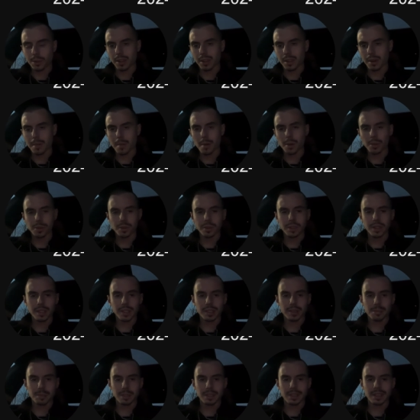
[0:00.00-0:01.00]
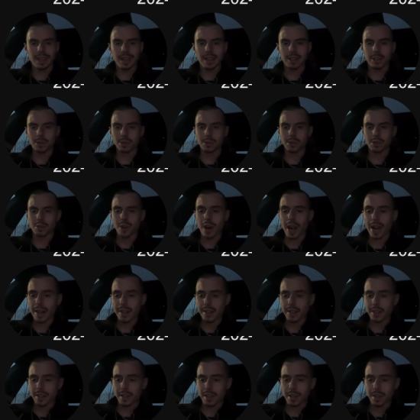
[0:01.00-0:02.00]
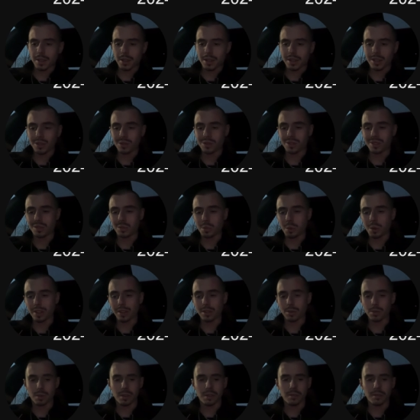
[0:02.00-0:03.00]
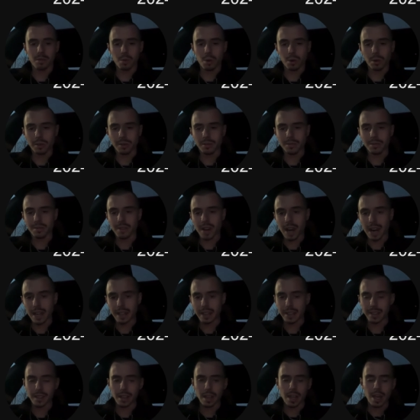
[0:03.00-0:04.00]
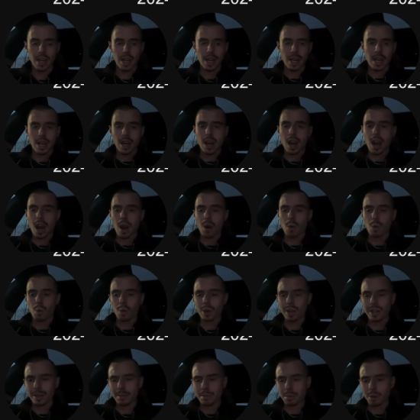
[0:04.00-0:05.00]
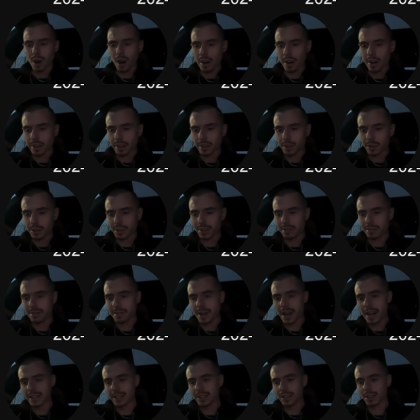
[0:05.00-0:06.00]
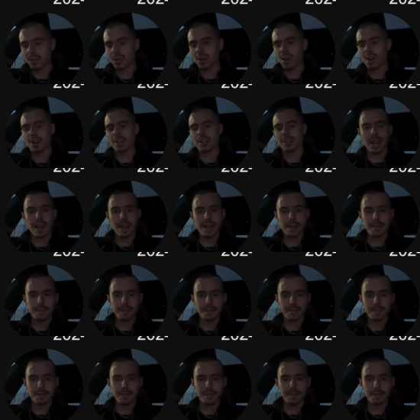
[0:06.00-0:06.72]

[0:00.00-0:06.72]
And I'm also going to explain the actual strategy that you can use in 2024 to find winning products using facts and logic. Okay?